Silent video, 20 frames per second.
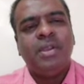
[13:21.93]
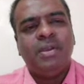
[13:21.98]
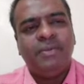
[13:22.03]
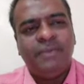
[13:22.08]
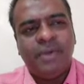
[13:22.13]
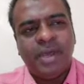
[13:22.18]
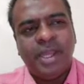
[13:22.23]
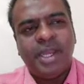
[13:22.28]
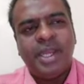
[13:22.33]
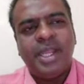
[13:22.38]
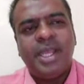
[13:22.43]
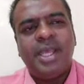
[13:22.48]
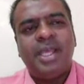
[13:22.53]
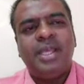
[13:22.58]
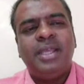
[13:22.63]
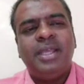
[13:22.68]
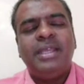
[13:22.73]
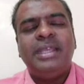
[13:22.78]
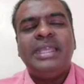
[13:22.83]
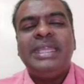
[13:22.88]
for
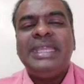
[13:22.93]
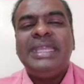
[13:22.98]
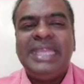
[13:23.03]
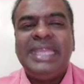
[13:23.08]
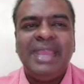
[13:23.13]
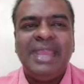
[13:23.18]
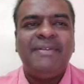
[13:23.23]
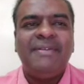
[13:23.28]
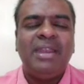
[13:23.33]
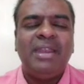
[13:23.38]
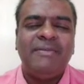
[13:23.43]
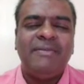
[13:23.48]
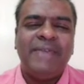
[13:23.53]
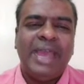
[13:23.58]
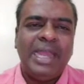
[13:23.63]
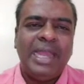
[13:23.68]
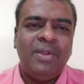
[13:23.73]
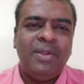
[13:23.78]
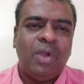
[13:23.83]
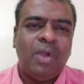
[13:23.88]
a given
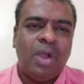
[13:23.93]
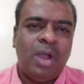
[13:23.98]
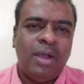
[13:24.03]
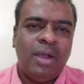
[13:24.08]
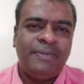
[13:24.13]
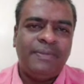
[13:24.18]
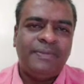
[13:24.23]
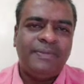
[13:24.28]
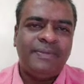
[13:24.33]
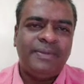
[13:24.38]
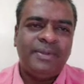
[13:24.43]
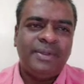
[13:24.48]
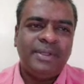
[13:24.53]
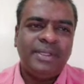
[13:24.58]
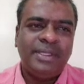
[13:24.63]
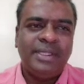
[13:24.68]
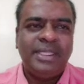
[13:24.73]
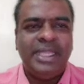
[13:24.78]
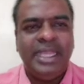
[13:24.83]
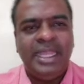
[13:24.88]
value of
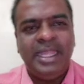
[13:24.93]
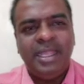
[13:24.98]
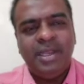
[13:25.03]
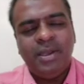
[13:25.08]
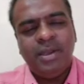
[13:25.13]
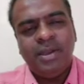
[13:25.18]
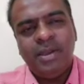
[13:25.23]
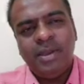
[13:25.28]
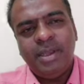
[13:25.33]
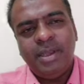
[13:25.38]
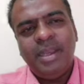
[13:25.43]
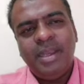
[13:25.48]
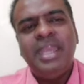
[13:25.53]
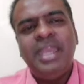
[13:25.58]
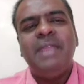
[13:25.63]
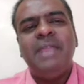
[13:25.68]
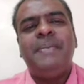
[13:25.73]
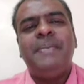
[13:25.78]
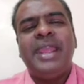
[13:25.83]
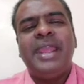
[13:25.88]
the
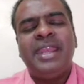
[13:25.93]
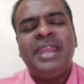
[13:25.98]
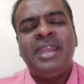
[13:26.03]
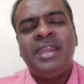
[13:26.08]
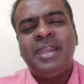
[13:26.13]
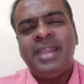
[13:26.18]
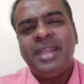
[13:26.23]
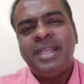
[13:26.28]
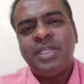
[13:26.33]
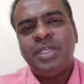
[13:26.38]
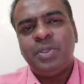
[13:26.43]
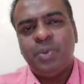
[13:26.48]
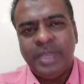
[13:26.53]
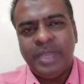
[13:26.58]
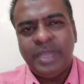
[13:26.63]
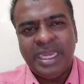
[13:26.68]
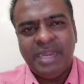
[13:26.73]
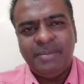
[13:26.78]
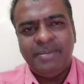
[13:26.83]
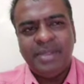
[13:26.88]
independent
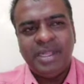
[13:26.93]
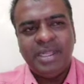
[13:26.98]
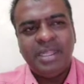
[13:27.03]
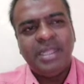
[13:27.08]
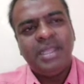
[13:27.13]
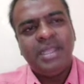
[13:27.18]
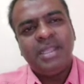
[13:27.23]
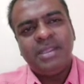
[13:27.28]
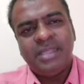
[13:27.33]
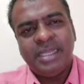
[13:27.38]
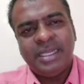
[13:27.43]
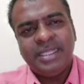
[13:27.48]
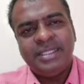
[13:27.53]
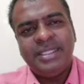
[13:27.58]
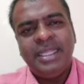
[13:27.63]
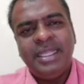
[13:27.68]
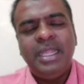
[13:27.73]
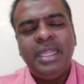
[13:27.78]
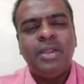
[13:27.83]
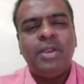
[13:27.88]
variable, that is
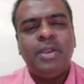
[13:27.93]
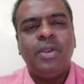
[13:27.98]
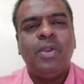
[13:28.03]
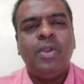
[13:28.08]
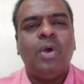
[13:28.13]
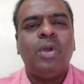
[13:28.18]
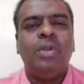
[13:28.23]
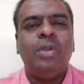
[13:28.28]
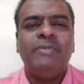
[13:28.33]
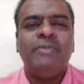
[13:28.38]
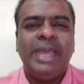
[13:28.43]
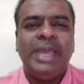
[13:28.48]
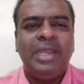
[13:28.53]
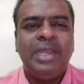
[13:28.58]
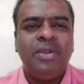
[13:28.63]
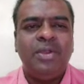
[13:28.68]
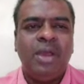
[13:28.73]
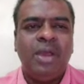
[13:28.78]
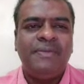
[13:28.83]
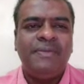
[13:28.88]
the known
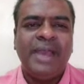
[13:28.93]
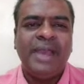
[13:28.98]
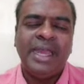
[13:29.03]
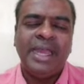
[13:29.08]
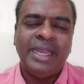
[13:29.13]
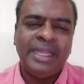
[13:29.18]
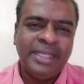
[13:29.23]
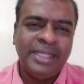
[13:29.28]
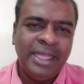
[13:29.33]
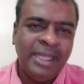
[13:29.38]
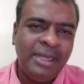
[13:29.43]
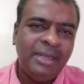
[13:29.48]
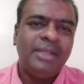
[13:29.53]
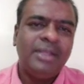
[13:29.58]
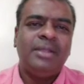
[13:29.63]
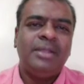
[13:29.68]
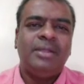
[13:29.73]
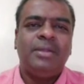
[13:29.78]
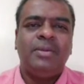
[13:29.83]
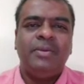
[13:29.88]
value of another
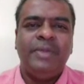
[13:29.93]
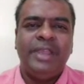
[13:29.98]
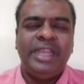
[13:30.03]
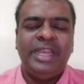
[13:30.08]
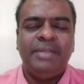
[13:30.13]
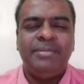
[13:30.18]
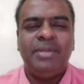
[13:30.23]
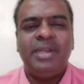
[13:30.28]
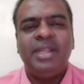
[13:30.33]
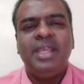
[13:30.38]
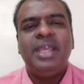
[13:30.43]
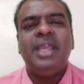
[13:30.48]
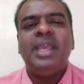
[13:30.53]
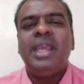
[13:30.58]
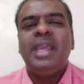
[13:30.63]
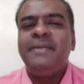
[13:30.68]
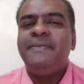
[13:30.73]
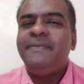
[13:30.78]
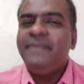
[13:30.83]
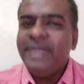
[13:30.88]
variable.
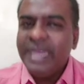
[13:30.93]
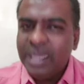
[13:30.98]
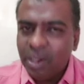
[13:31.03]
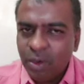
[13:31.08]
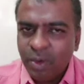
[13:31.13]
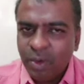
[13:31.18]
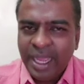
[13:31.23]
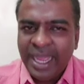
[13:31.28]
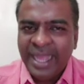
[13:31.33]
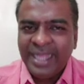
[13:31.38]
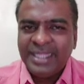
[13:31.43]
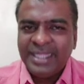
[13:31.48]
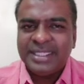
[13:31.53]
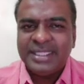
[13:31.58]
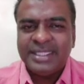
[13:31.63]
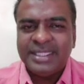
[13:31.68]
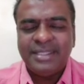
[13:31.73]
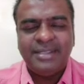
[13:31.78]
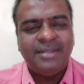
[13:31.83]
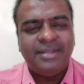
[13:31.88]
If we know
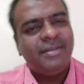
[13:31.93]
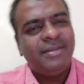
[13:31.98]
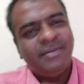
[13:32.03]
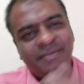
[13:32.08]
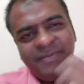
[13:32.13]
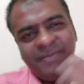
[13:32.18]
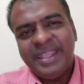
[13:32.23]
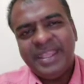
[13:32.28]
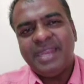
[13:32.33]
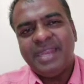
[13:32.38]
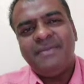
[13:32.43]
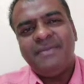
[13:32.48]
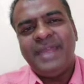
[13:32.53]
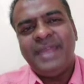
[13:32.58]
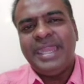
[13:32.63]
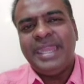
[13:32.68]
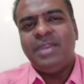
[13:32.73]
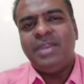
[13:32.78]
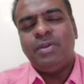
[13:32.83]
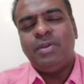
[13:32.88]
x, we can
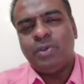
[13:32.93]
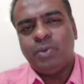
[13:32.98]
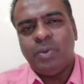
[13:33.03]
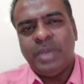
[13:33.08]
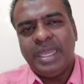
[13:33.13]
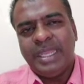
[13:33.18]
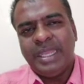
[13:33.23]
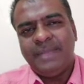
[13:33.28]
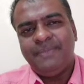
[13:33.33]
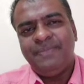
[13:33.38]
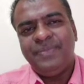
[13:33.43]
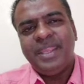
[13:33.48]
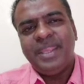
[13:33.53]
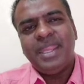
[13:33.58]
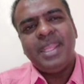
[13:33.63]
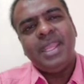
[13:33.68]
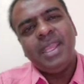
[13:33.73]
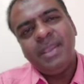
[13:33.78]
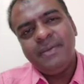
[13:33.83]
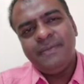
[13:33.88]
find out y.
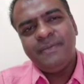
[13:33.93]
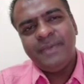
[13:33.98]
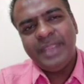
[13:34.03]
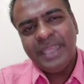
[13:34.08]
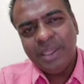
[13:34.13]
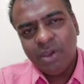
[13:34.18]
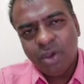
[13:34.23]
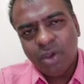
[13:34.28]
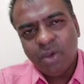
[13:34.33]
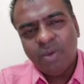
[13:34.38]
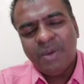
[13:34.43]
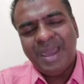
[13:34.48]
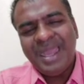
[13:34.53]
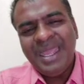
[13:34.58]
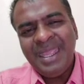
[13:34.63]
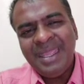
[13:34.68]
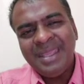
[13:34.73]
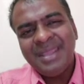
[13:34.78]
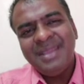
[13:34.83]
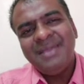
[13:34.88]
If we know
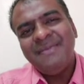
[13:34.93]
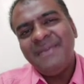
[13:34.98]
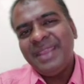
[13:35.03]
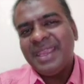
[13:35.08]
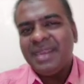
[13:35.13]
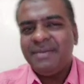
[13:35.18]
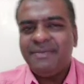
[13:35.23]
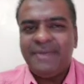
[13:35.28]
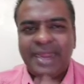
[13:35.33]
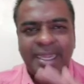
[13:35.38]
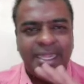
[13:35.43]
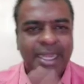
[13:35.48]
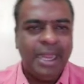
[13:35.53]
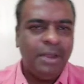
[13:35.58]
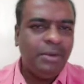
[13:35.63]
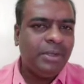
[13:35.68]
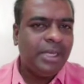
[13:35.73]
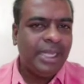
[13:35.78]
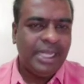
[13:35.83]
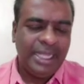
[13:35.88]
y, we can find
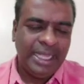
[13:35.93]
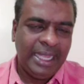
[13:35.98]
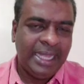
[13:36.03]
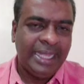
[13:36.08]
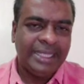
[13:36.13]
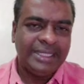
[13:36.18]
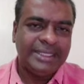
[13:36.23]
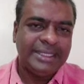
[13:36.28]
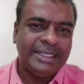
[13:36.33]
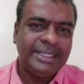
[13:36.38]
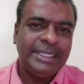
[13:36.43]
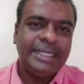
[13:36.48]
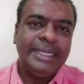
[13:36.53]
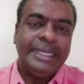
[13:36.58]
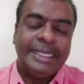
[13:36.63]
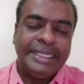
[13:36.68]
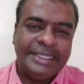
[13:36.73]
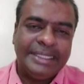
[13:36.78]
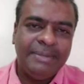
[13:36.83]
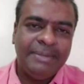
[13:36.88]
out x.
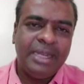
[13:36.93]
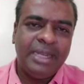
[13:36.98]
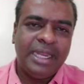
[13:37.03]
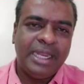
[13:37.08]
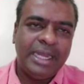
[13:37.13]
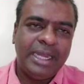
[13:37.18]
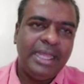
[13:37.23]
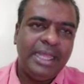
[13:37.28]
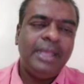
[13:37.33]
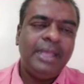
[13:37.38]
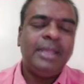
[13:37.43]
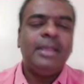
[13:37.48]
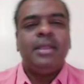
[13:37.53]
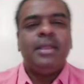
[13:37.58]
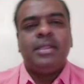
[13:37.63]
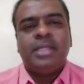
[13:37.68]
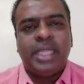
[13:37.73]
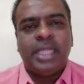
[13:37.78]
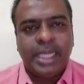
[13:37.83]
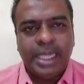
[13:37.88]
Similarly,
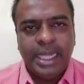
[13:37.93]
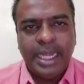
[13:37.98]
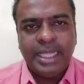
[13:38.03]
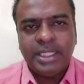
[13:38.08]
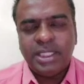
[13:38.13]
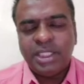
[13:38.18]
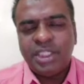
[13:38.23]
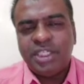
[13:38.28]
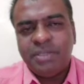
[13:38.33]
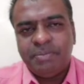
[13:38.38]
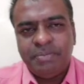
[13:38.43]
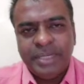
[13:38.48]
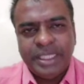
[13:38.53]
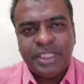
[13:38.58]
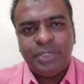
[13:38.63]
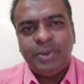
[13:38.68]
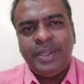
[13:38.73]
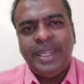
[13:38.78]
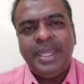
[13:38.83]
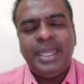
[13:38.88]
the relationship
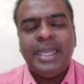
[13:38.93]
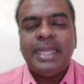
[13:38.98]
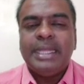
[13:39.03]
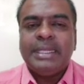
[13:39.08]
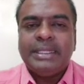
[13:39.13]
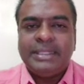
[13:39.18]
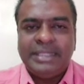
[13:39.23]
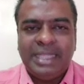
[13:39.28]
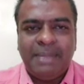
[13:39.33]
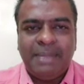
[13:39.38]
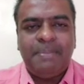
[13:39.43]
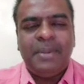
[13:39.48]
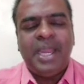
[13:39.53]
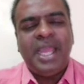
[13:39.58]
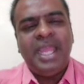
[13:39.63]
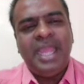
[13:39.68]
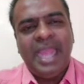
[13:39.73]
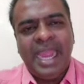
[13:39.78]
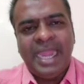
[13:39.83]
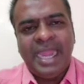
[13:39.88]
between
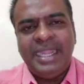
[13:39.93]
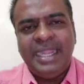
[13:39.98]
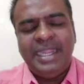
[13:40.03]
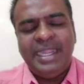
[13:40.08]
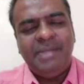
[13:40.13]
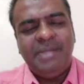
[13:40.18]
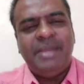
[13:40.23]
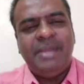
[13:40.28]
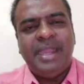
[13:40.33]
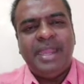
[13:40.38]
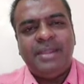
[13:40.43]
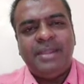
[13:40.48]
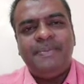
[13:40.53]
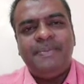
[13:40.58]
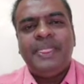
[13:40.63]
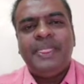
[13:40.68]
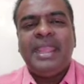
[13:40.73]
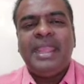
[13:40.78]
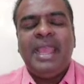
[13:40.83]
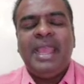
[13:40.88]
supply and demand.
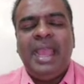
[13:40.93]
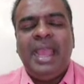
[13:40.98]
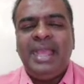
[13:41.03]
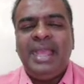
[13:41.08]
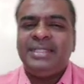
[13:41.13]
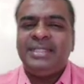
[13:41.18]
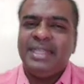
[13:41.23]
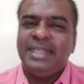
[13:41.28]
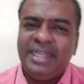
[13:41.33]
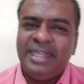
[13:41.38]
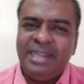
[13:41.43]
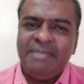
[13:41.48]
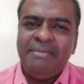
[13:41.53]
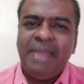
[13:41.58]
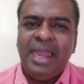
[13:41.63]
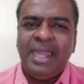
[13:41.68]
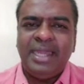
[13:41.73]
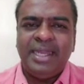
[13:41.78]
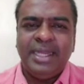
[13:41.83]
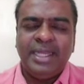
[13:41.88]
As the
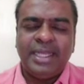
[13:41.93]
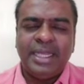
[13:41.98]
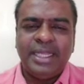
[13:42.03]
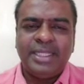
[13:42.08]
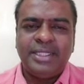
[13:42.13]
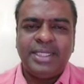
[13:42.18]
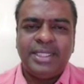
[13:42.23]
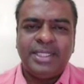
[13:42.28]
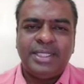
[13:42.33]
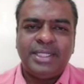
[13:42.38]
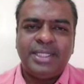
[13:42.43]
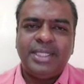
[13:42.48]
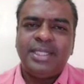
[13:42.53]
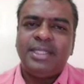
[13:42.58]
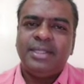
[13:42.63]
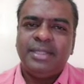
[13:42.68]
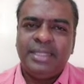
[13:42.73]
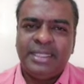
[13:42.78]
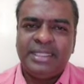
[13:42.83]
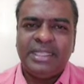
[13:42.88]
demand increases,
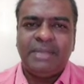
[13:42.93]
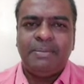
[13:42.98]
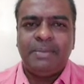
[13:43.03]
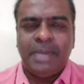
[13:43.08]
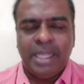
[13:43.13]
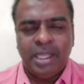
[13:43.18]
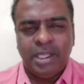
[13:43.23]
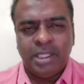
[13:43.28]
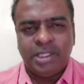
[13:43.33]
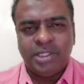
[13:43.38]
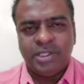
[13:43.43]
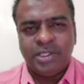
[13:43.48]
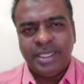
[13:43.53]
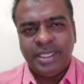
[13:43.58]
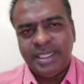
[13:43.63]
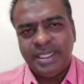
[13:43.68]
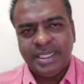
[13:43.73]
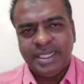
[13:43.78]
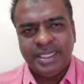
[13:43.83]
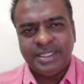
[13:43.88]
the supply also
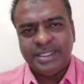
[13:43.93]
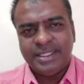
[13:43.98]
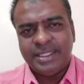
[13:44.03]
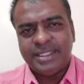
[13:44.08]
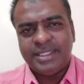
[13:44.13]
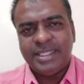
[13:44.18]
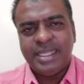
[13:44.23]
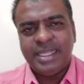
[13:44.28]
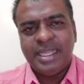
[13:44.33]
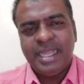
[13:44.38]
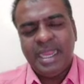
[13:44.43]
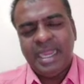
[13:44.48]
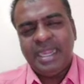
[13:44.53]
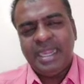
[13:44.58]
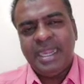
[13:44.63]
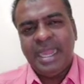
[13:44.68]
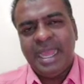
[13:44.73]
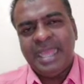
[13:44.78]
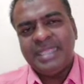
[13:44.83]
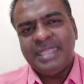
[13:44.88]
increases.
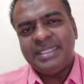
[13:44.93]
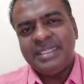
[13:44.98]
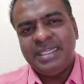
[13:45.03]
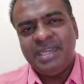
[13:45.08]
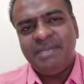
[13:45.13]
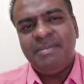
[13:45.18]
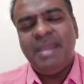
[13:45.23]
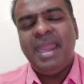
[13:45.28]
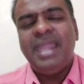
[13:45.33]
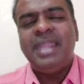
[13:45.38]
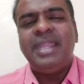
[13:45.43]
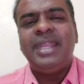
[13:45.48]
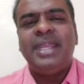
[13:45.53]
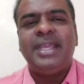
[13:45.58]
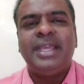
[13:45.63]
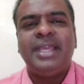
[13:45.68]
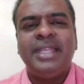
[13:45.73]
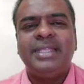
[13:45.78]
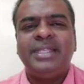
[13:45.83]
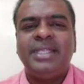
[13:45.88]
And as demand
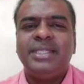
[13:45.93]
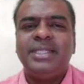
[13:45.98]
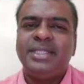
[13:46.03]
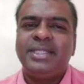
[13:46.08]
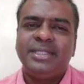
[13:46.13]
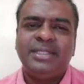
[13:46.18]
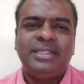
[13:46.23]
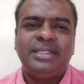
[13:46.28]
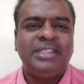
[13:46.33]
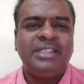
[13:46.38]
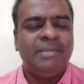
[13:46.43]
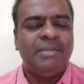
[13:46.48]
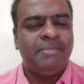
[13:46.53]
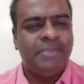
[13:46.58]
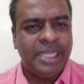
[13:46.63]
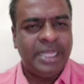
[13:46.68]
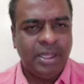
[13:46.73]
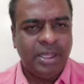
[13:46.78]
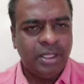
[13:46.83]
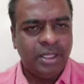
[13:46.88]
decreases,
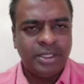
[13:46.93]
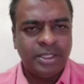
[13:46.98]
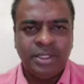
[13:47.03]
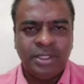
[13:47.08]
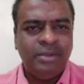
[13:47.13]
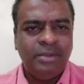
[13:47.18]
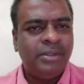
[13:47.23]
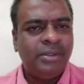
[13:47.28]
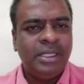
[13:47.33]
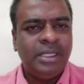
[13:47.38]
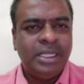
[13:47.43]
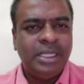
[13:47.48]
supply also